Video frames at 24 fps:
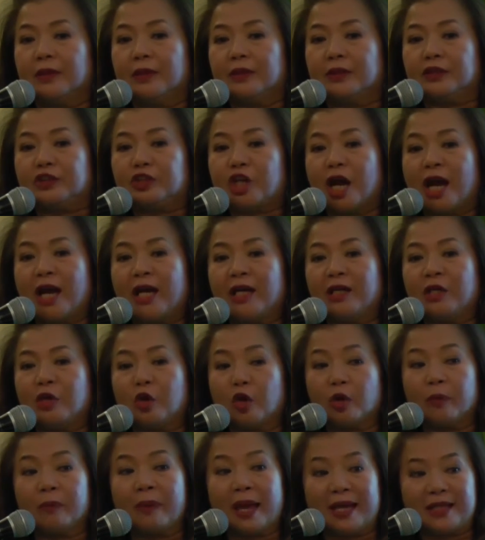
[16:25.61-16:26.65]
trying
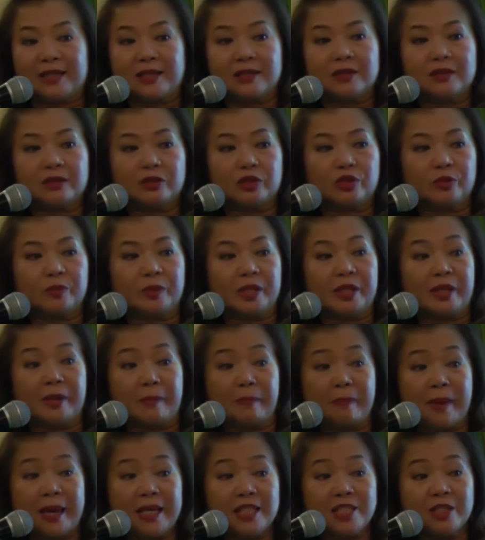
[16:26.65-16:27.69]
your best to be the
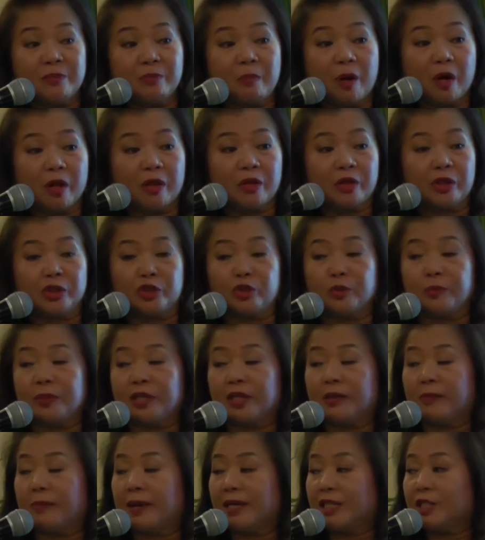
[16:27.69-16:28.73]
best mother, to be
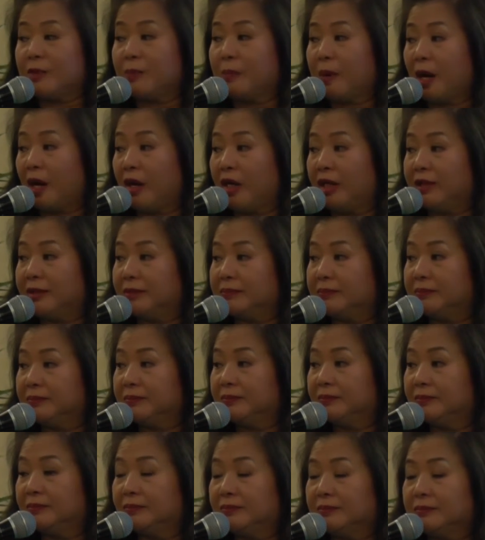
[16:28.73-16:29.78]
the best parent,
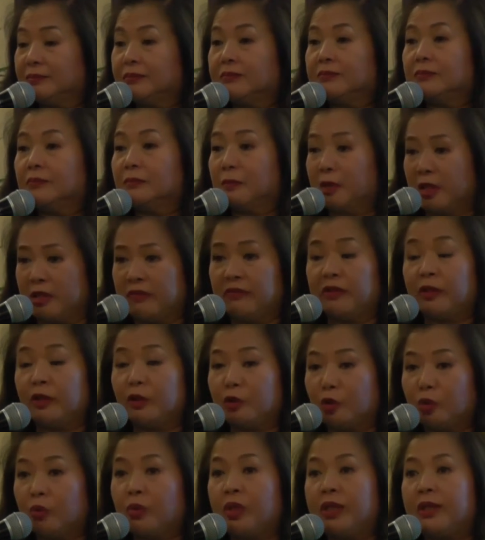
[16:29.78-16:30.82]
even
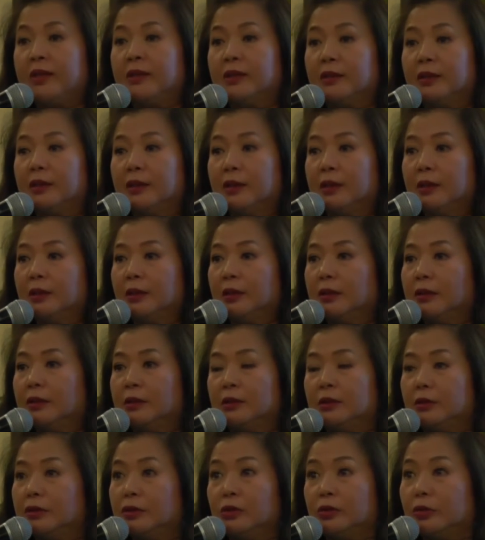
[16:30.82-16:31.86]
Louis,
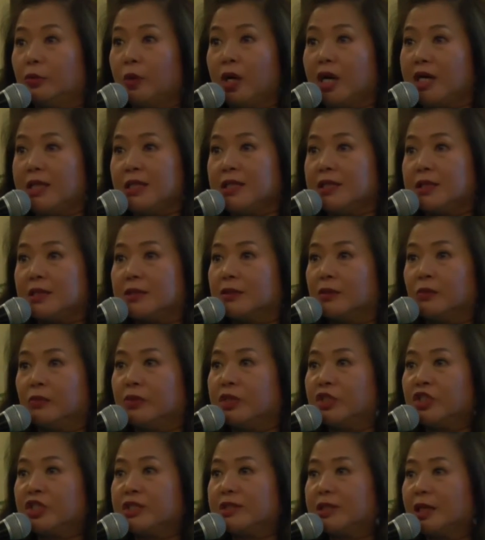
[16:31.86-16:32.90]
to us, we
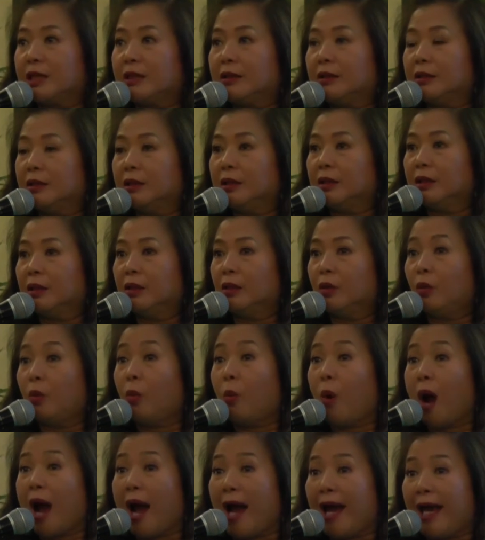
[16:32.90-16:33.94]
just said,
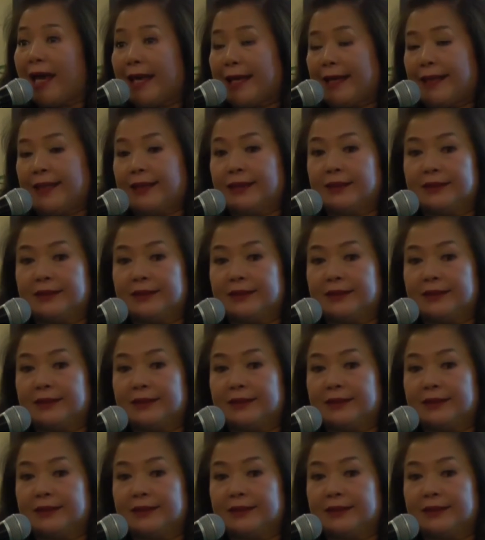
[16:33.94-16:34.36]
why?